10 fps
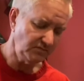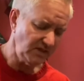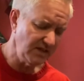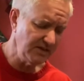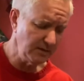
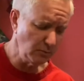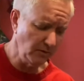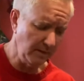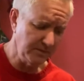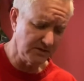then you move
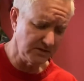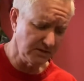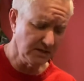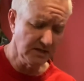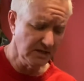up to the
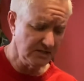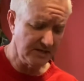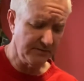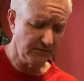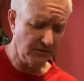
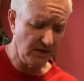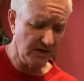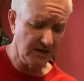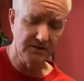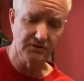7th fret
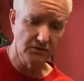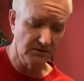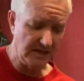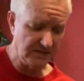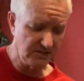and you're doing
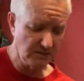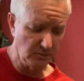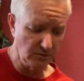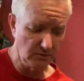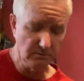that
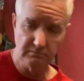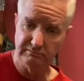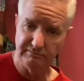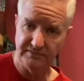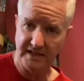similar,
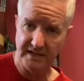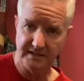that